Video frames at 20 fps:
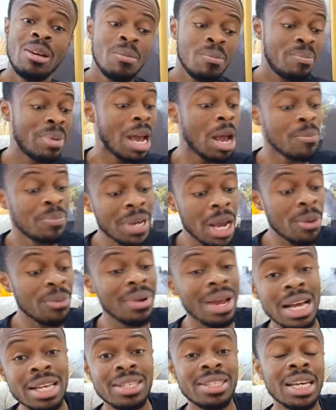Baby,
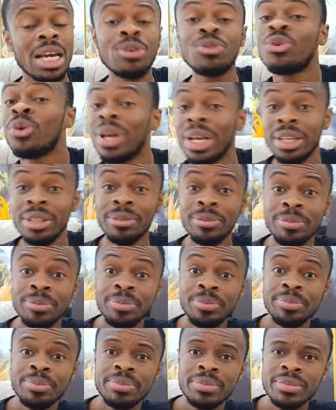we are said, Dre.
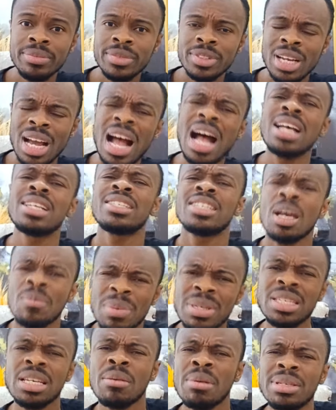Ah, send
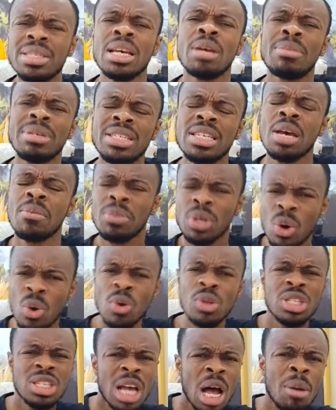me,
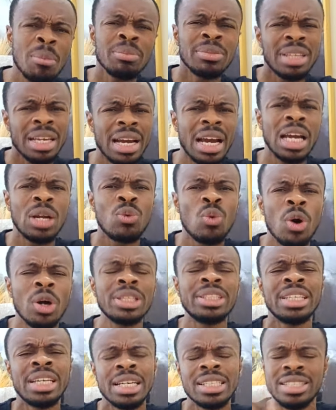you, some third
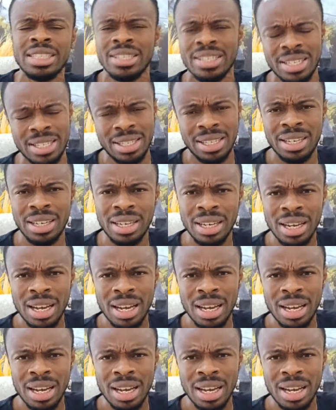world nations